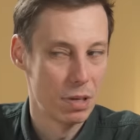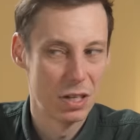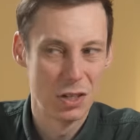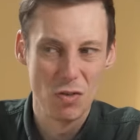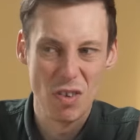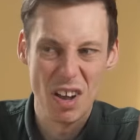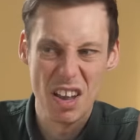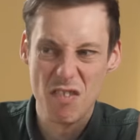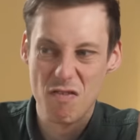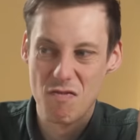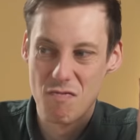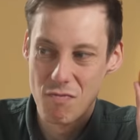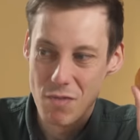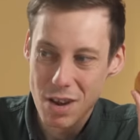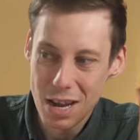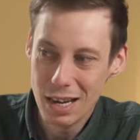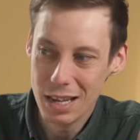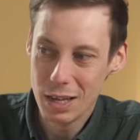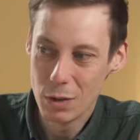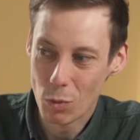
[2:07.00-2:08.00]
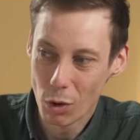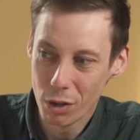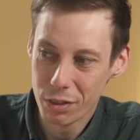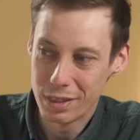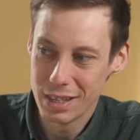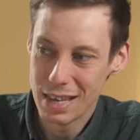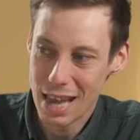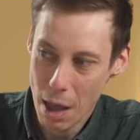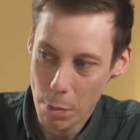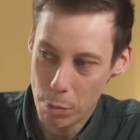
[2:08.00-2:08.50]
But do I really
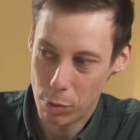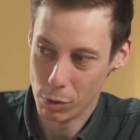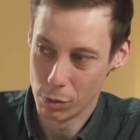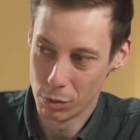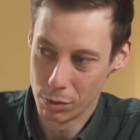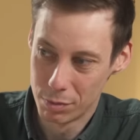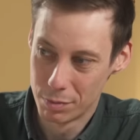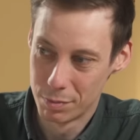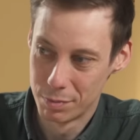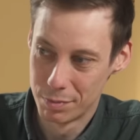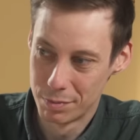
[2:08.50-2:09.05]
want the apple?